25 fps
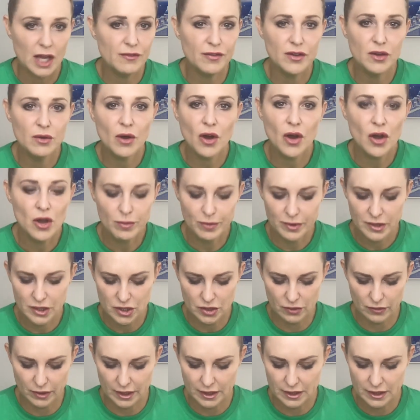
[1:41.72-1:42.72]
if you are open
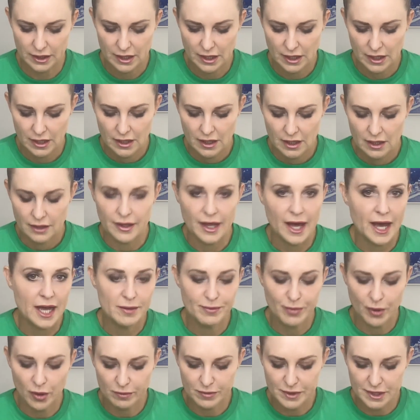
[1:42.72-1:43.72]
to it. The
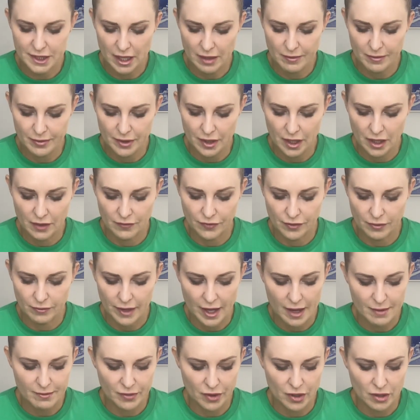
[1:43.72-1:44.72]
ad popped up, and
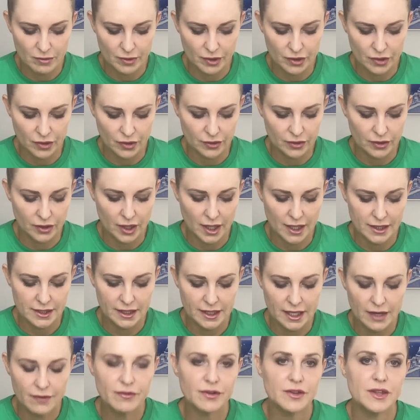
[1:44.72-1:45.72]
from that moment on, I
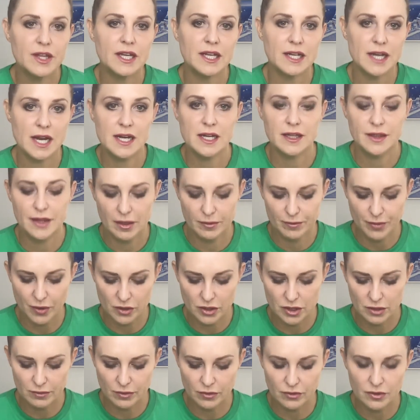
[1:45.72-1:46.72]
did everything and anything
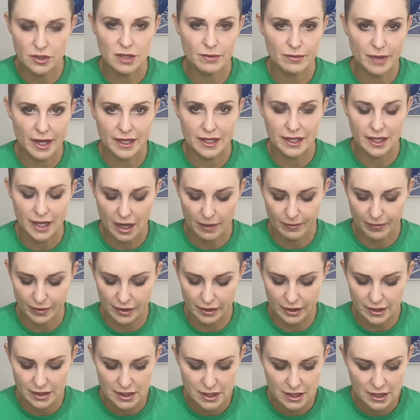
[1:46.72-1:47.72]
possible to make it
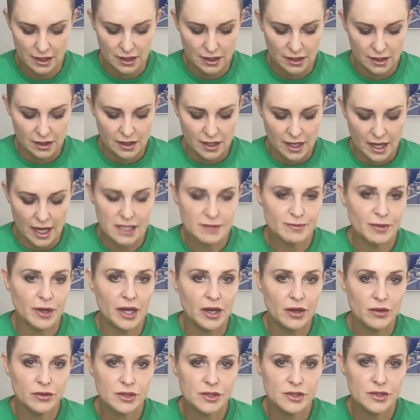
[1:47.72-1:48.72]
happen. As
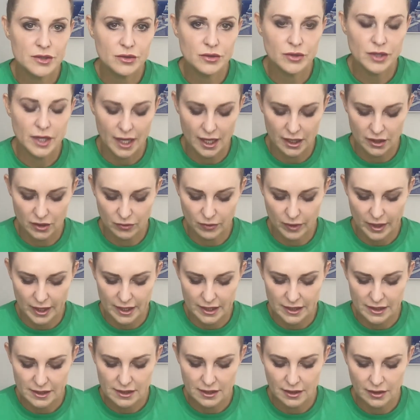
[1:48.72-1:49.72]
my eldest daughter,
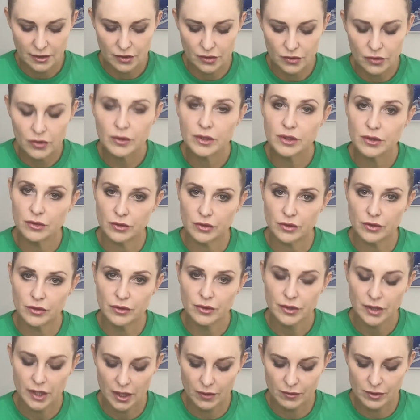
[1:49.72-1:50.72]
Eloise, grew and
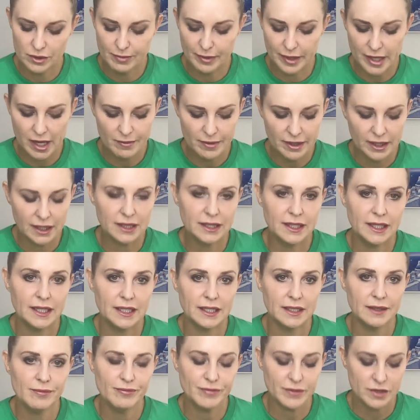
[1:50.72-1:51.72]
grew, it was becoming
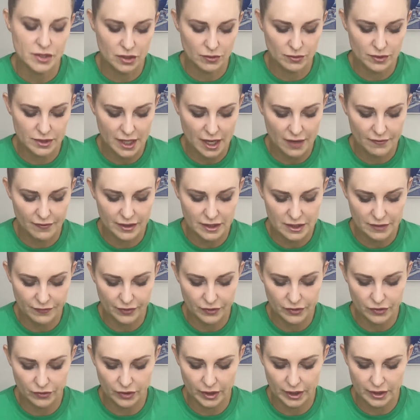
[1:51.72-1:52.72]
clear she was having
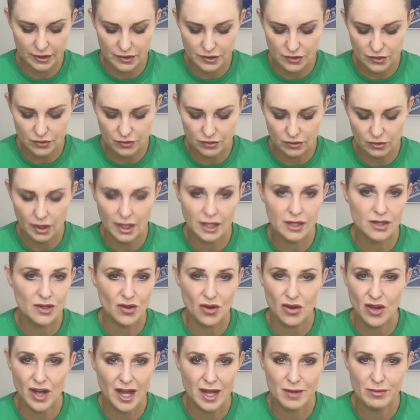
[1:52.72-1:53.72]
difficulty in school
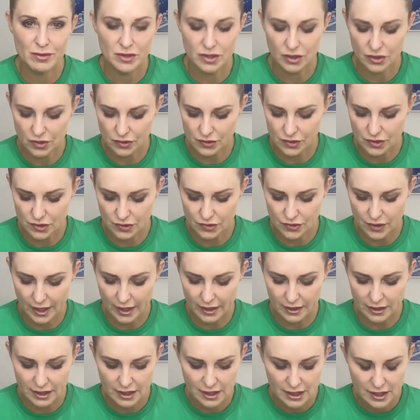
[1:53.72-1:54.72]
and not able to
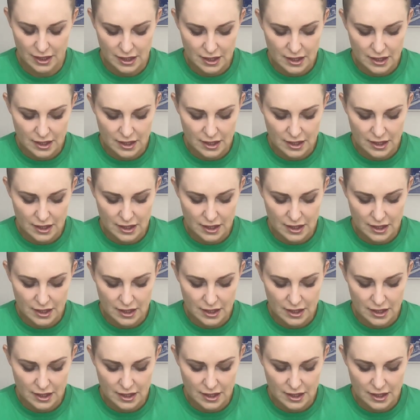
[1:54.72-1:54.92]
concentrate.